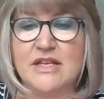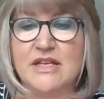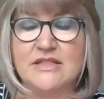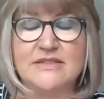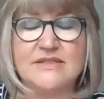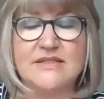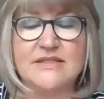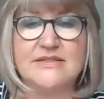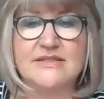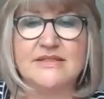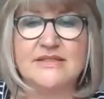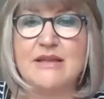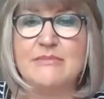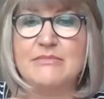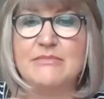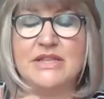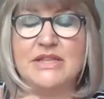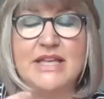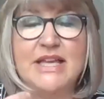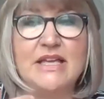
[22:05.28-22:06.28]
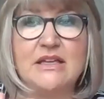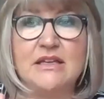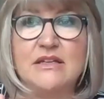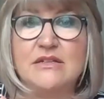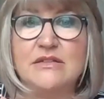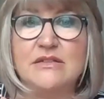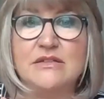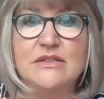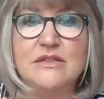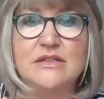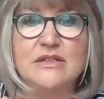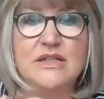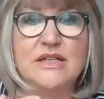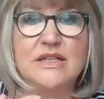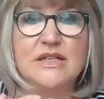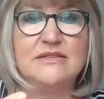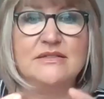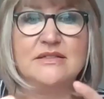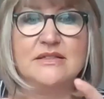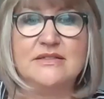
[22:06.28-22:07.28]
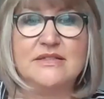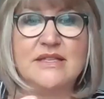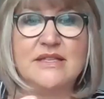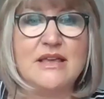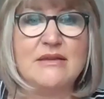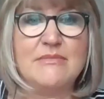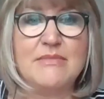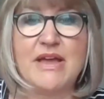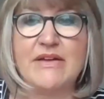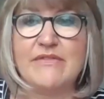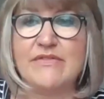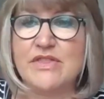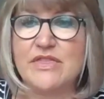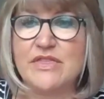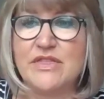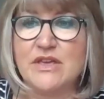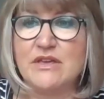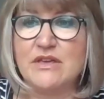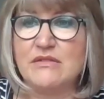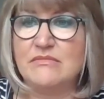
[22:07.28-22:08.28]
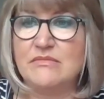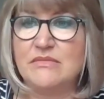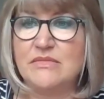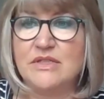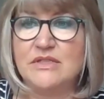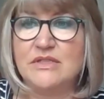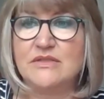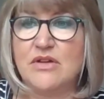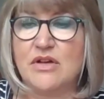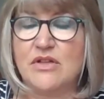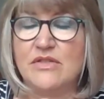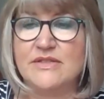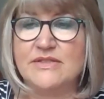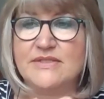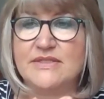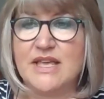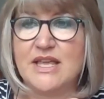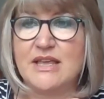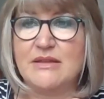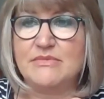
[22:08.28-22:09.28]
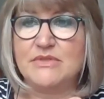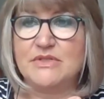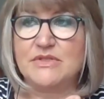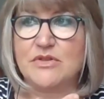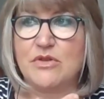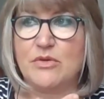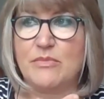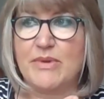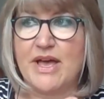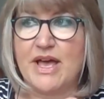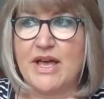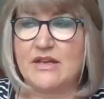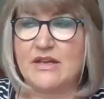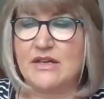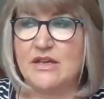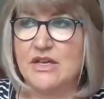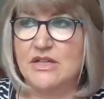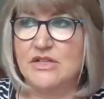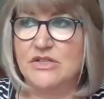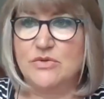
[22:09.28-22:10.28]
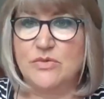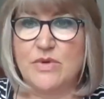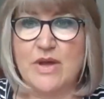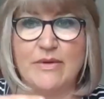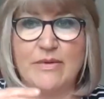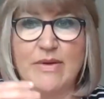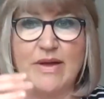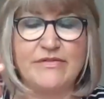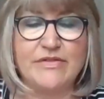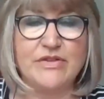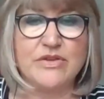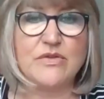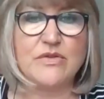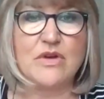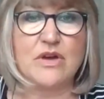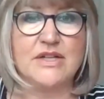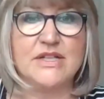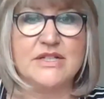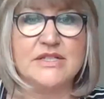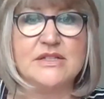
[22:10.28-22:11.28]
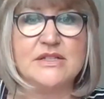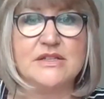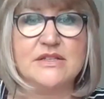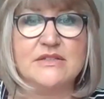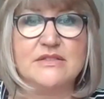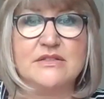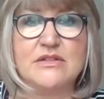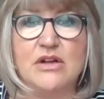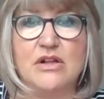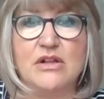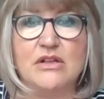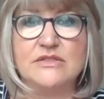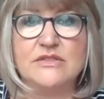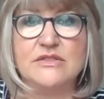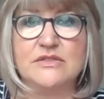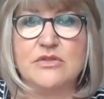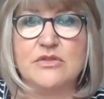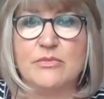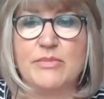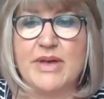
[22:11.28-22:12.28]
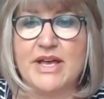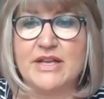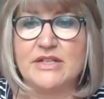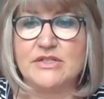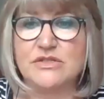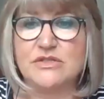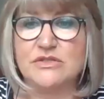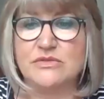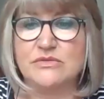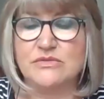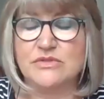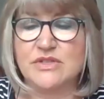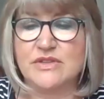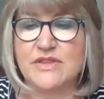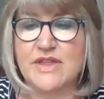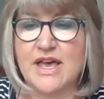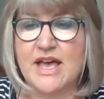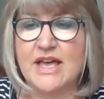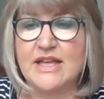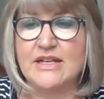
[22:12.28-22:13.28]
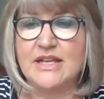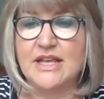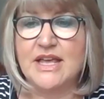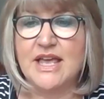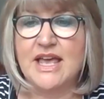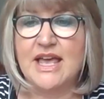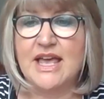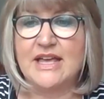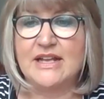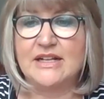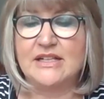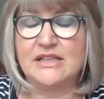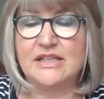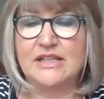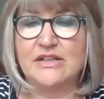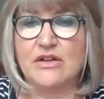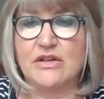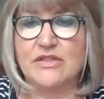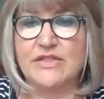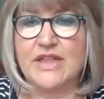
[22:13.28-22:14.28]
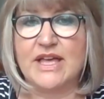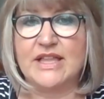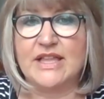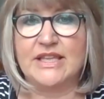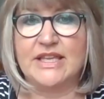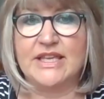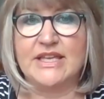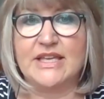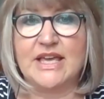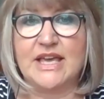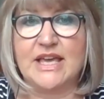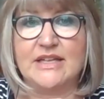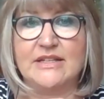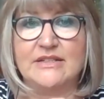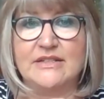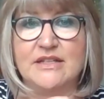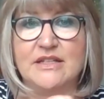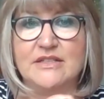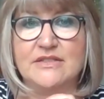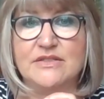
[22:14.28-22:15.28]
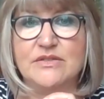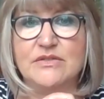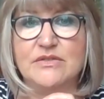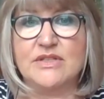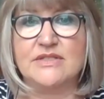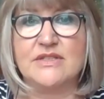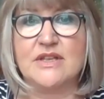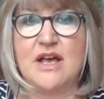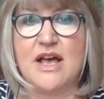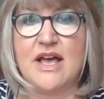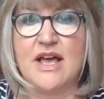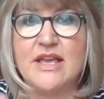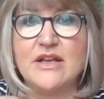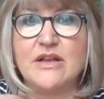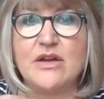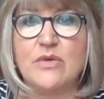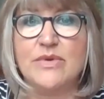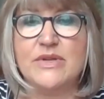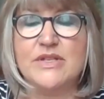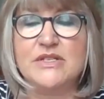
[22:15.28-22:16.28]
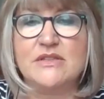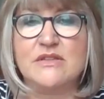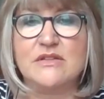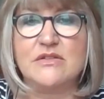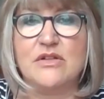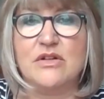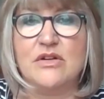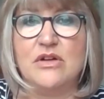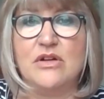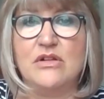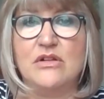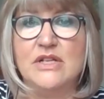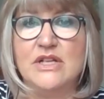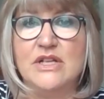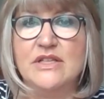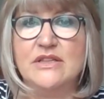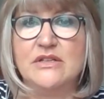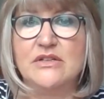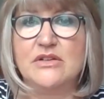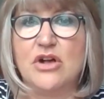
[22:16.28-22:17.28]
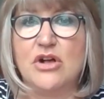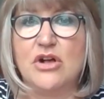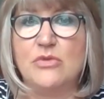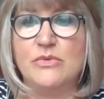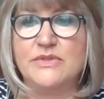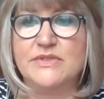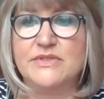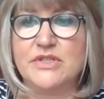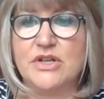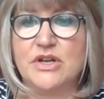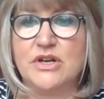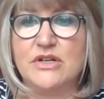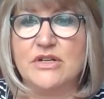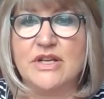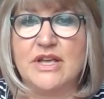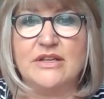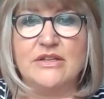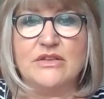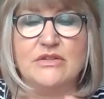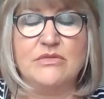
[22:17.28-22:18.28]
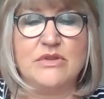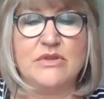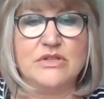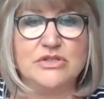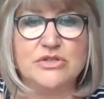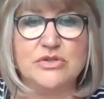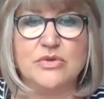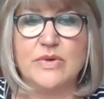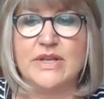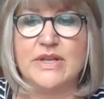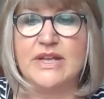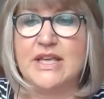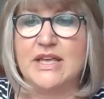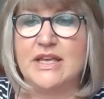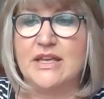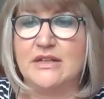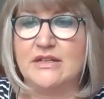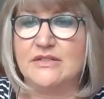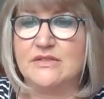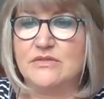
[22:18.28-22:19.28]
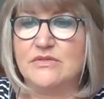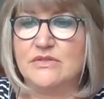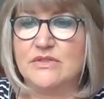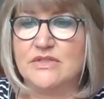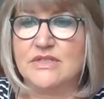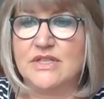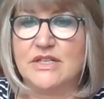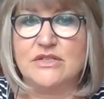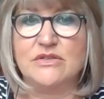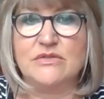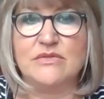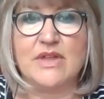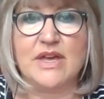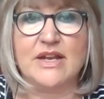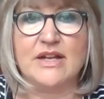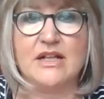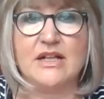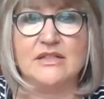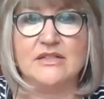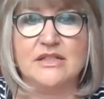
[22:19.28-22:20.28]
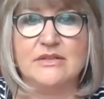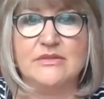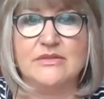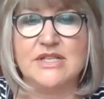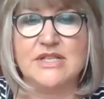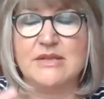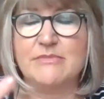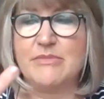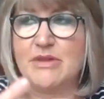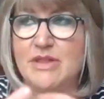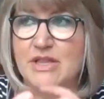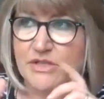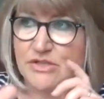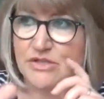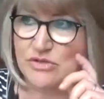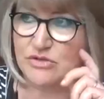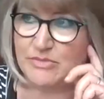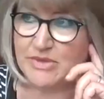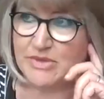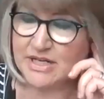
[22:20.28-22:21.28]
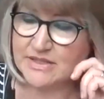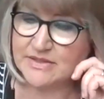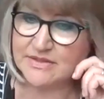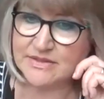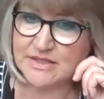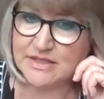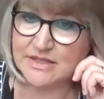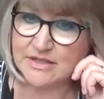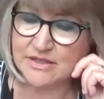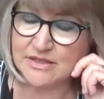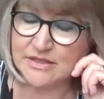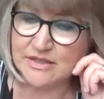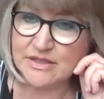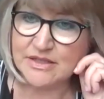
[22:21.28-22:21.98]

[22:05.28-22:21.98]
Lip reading: it's the same link, it's the same everything, it's all the same. Just go back to however you got into this call, just go back to that and click on that link, and as soon as I go into the call will start, and you can join in as soon as I do that. It'll take me like 2 minutes to